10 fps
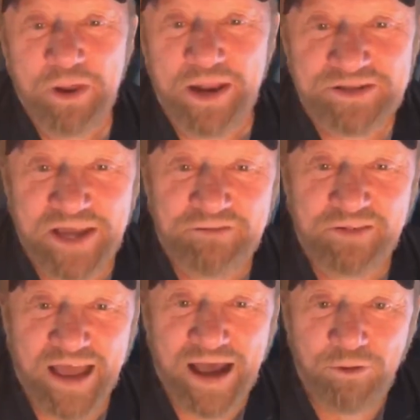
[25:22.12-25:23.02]
minutes
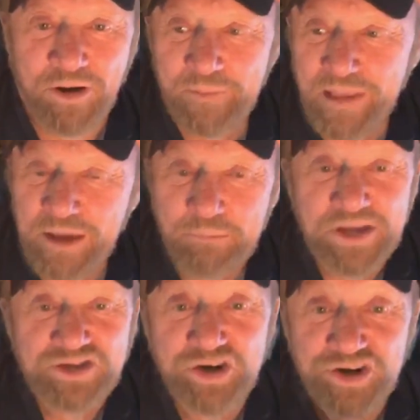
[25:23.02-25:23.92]
after the hour.
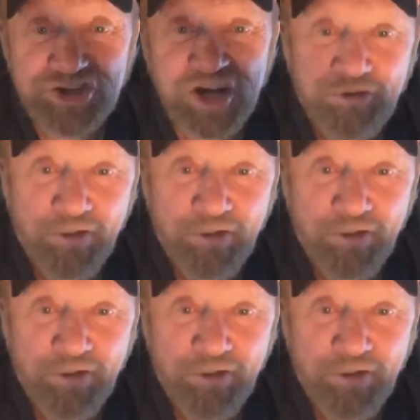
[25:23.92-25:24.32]
Be sure and stick